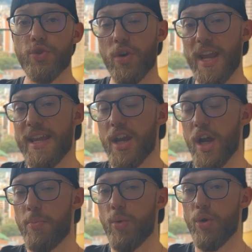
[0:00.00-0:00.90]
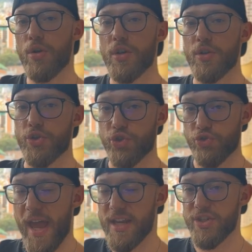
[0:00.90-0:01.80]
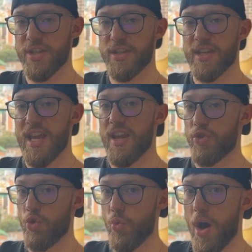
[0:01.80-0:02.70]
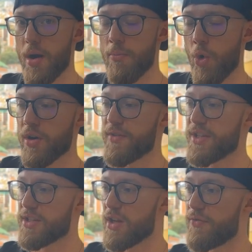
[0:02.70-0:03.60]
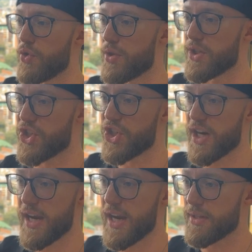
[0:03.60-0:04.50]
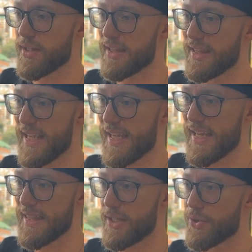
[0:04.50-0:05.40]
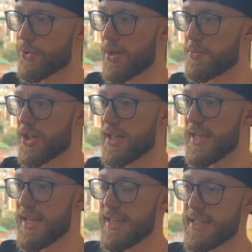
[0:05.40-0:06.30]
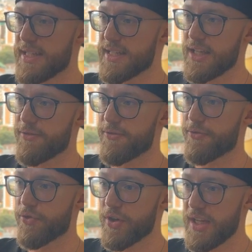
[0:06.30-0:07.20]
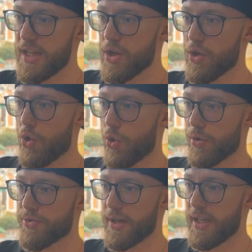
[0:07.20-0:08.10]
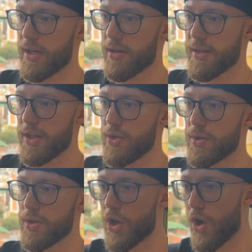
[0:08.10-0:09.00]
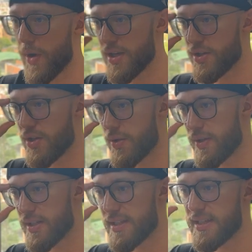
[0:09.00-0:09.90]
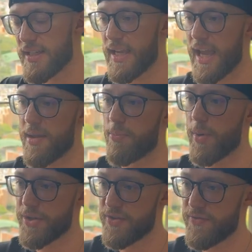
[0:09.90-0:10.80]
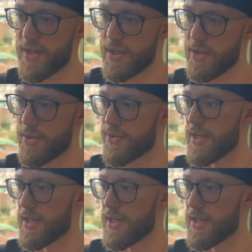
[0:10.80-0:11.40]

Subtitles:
were a couple strategies. If you want more of this stuff, you can check out the link in the description. This is the free course right here that you can go into and you can see a bunch of videos